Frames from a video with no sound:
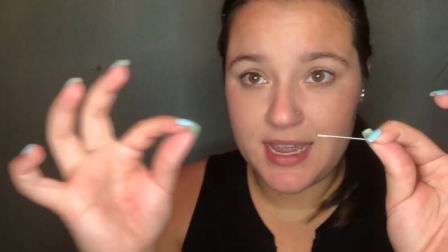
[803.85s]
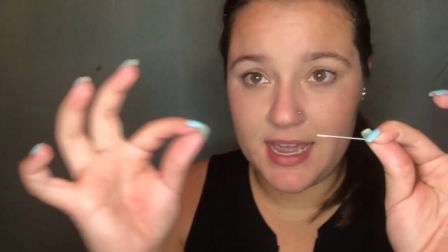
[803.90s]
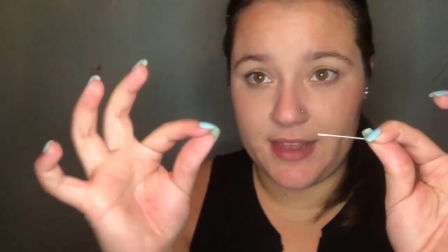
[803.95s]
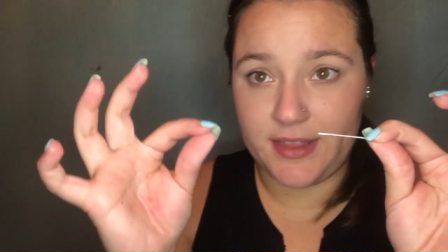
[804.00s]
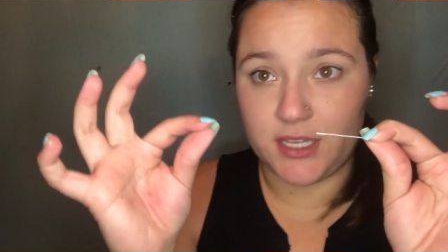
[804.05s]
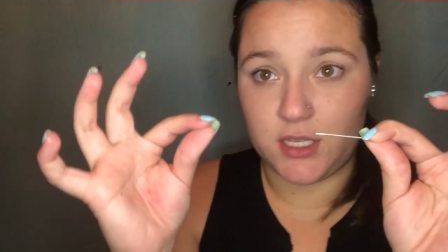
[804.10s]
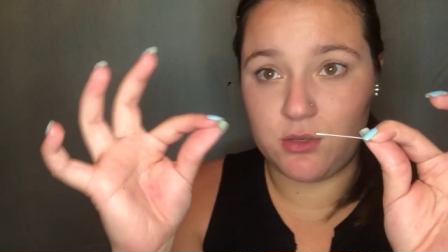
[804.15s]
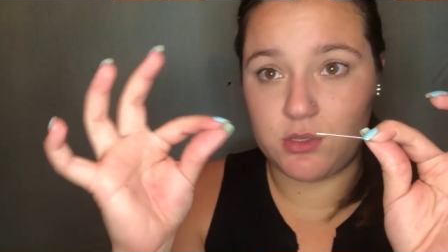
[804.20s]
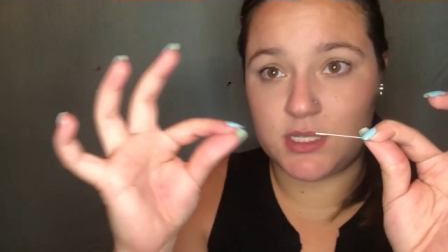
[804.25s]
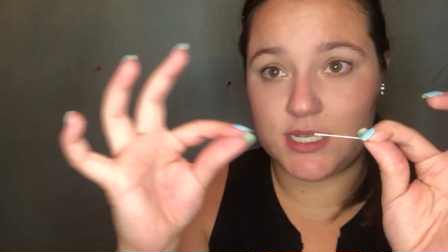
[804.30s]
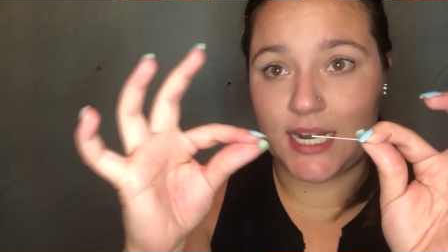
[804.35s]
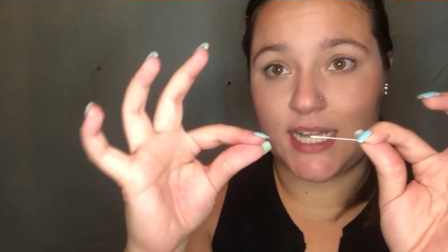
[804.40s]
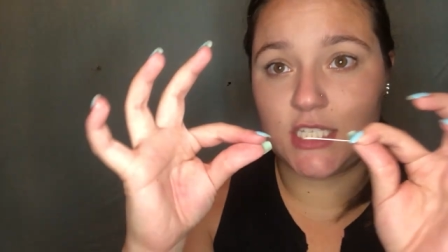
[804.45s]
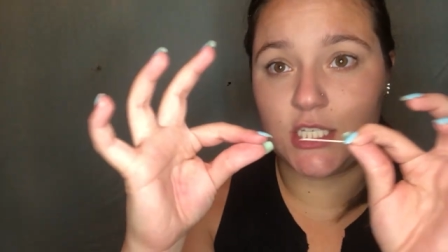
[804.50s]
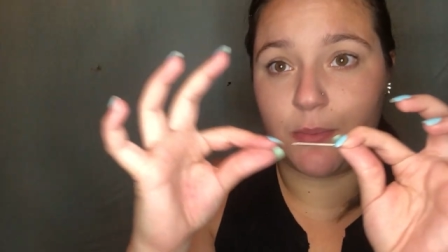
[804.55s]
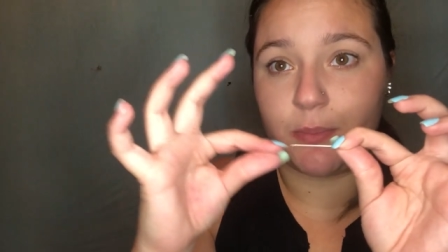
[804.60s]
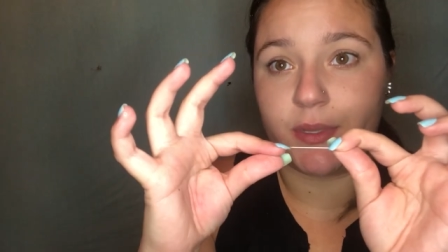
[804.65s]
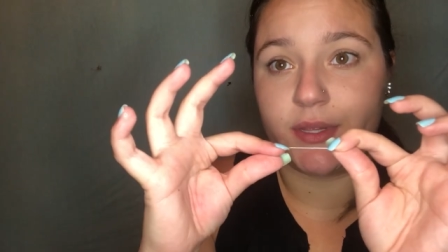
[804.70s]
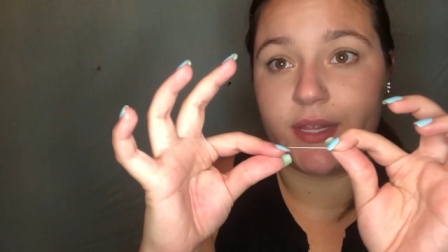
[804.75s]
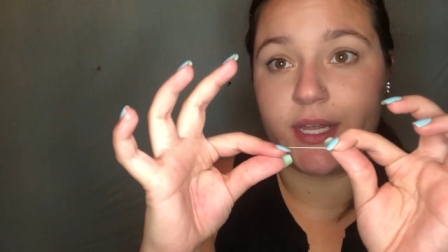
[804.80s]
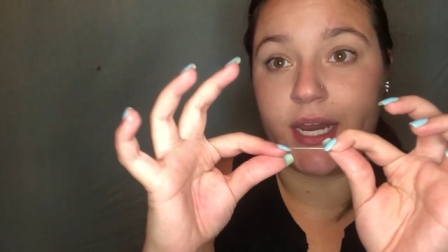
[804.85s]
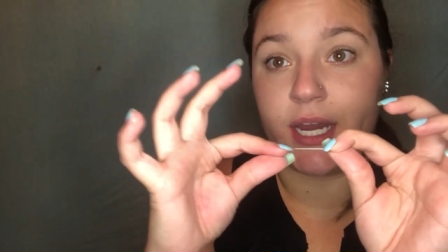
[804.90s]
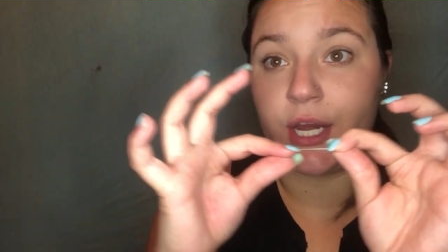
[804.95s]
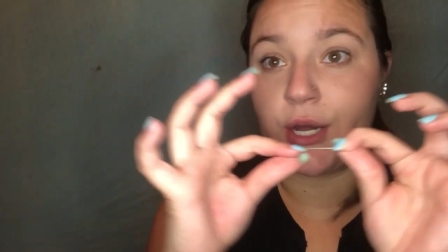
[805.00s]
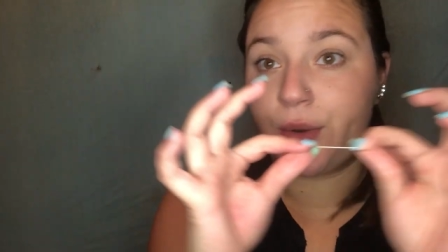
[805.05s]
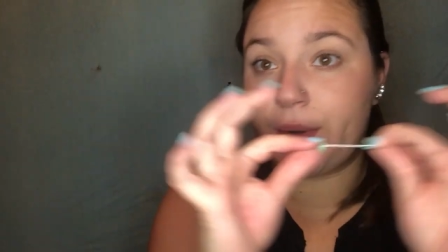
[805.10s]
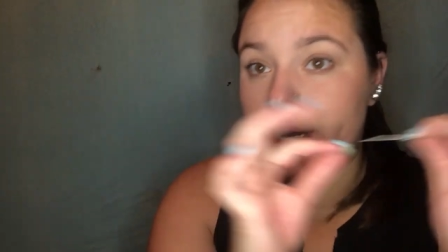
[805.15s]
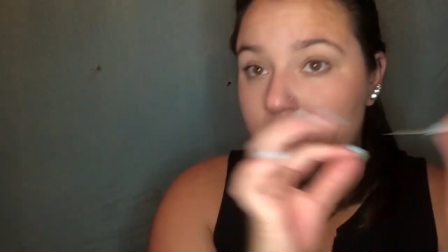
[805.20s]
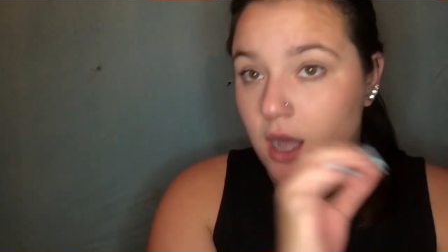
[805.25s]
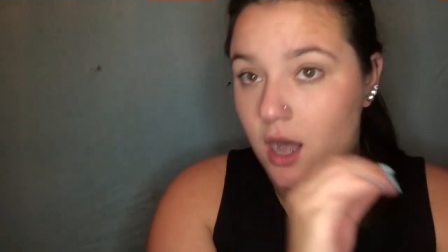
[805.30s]
and then you slide to put the
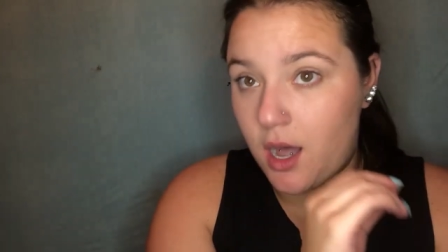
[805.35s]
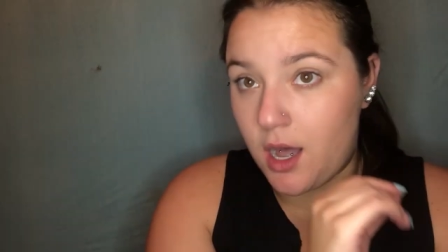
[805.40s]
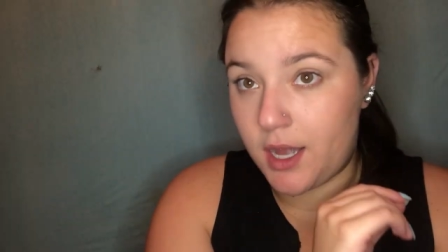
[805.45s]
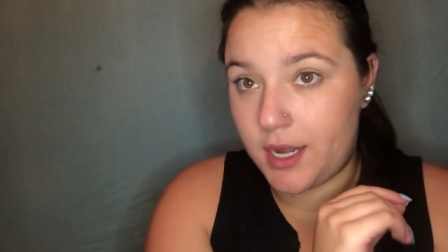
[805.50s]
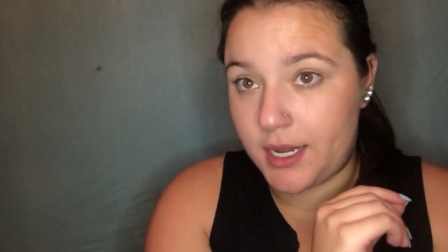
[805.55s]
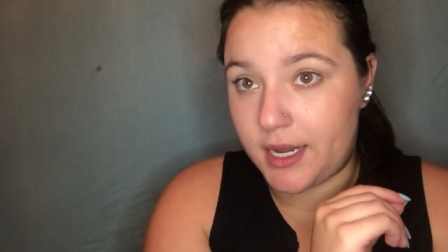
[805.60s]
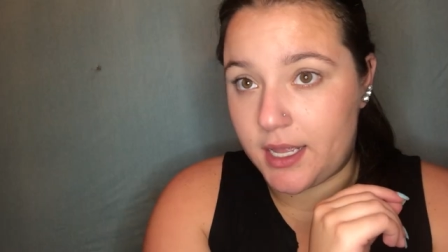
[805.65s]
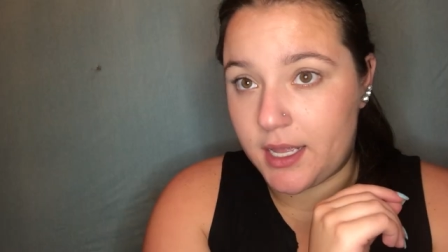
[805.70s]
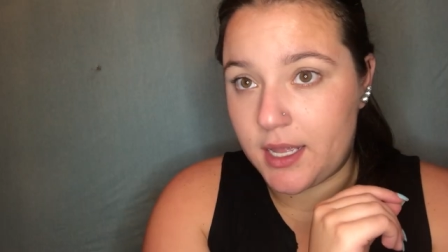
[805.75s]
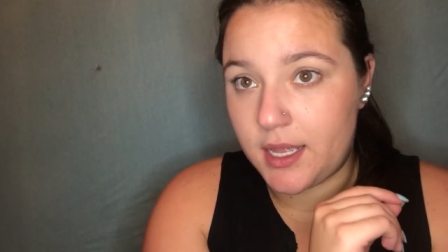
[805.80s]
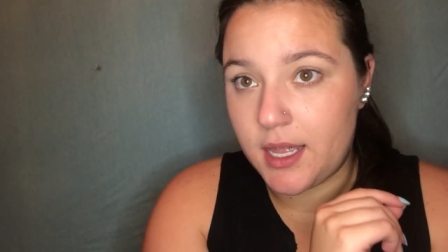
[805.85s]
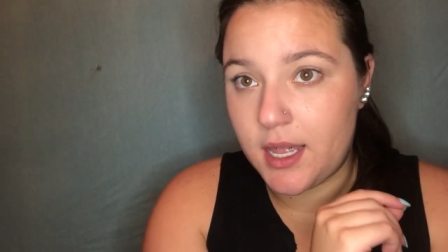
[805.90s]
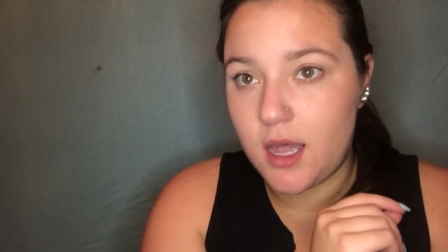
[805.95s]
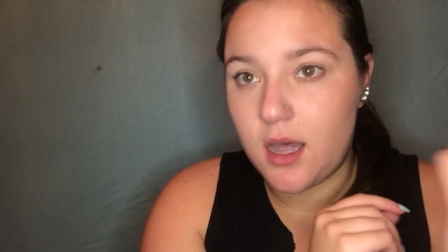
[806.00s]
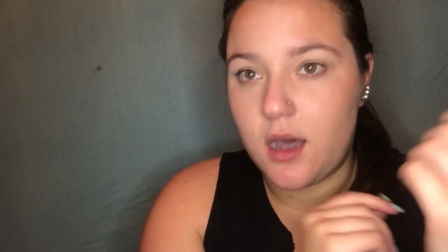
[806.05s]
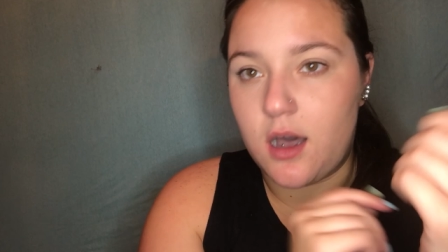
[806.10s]
earring on it,